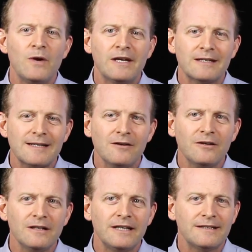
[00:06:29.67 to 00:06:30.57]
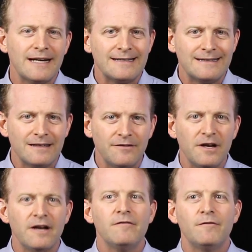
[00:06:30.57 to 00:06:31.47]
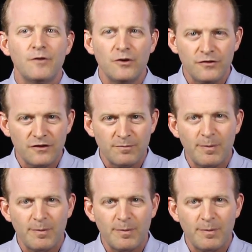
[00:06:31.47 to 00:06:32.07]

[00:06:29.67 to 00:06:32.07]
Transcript: we can calculate that dividend versus